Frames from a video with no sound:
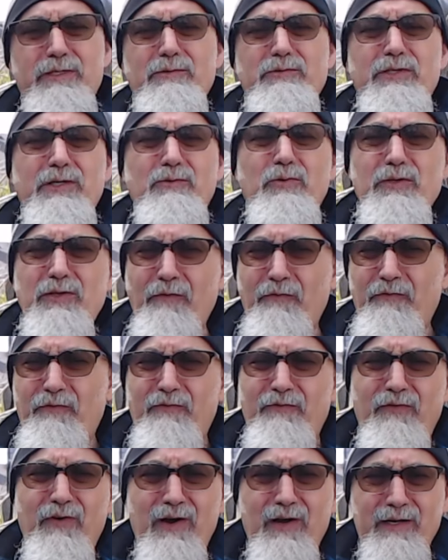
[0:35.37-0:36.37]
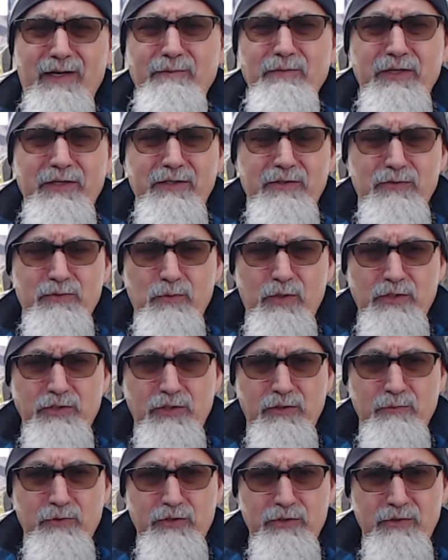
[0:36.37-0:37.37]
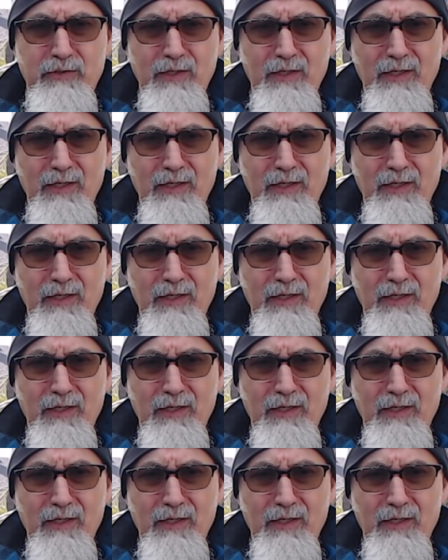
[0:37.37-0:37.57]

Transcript: I was like, what the fuck? I'm not here to watch a commercial.